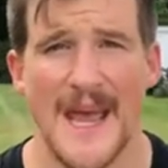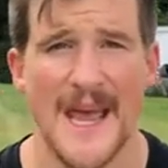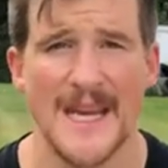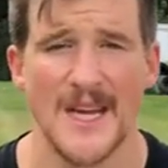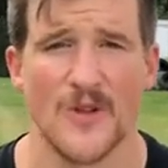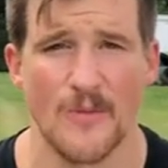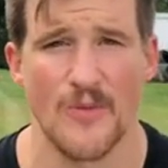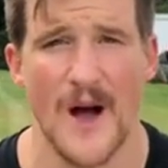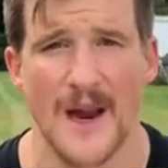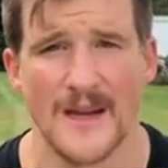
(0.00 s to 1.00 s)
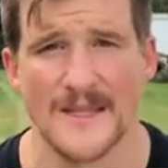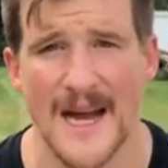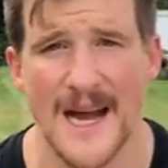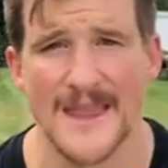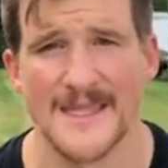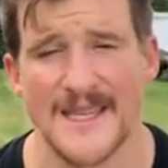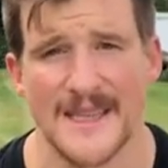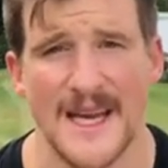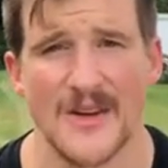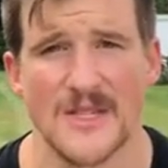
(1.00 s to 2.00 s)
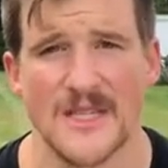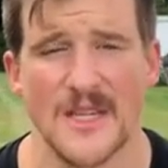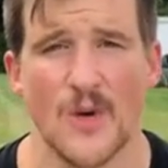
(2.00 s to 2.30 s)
any other product on the 10,000